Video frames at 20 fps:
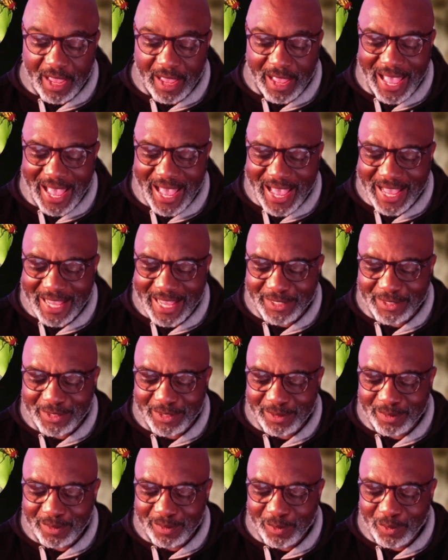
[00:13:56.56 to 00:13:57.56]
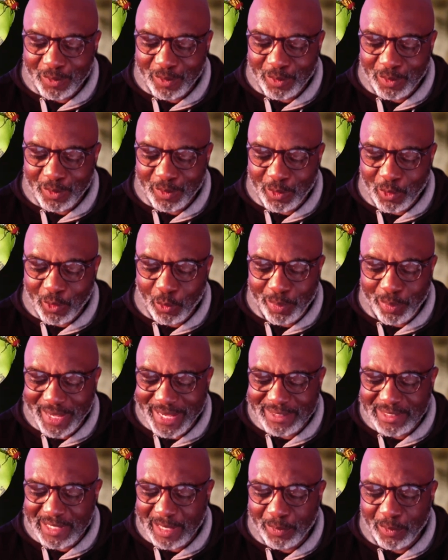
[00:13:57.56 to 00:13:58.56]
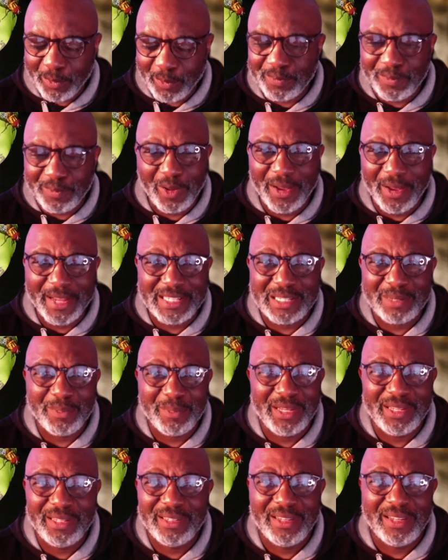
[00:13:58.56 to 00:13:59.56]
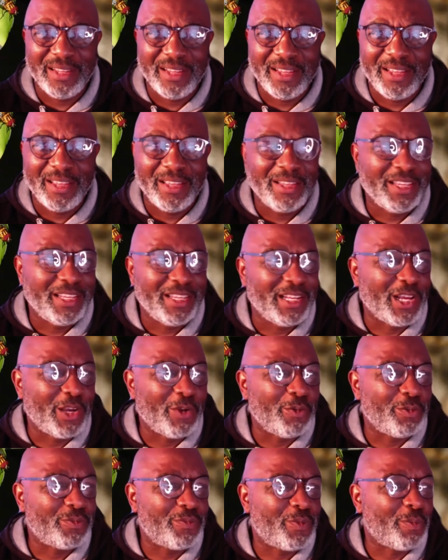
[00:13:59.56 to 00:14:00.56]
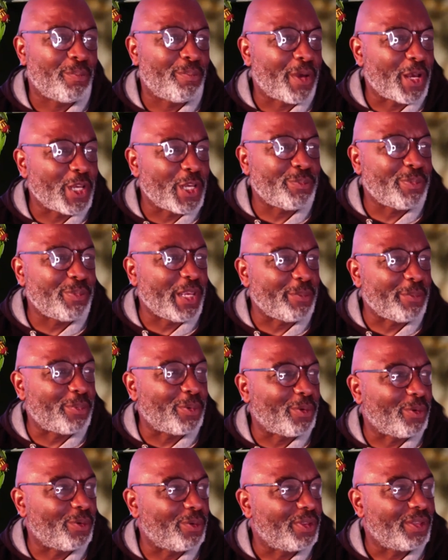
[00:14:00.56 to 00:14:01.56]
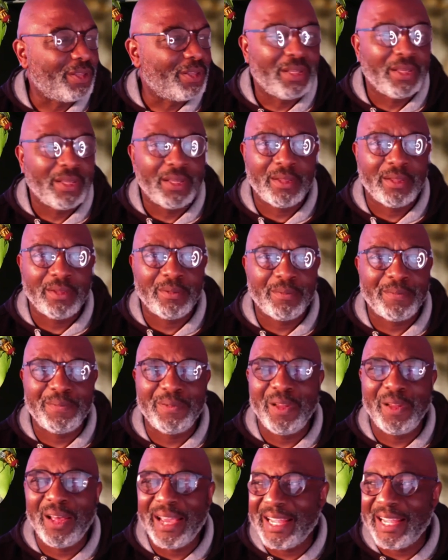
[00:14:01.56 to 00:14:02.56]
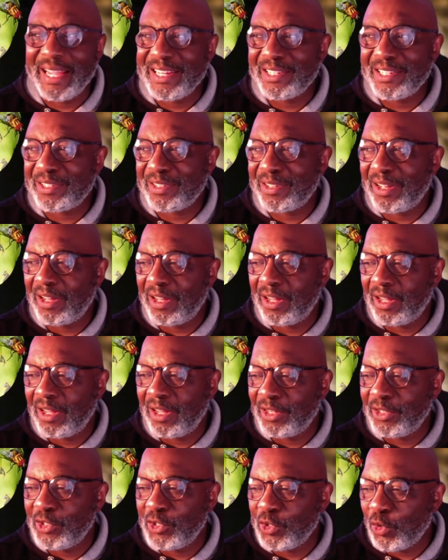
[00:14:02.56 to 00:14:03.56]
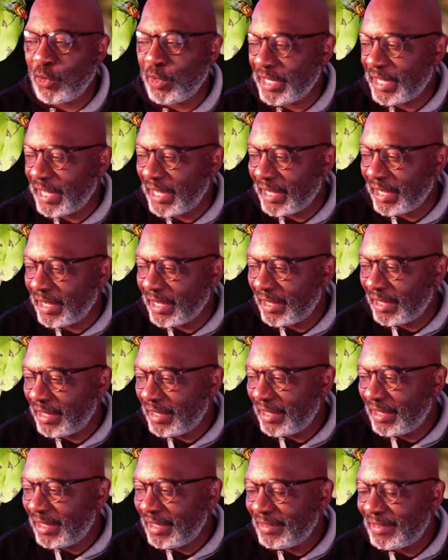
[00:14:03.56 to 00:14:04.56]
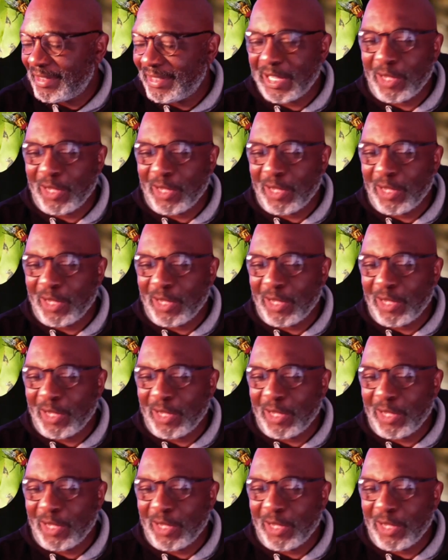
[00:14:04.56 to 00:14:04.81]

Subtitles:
had or picked up on flies. I mean, for most people, flies are annoying. They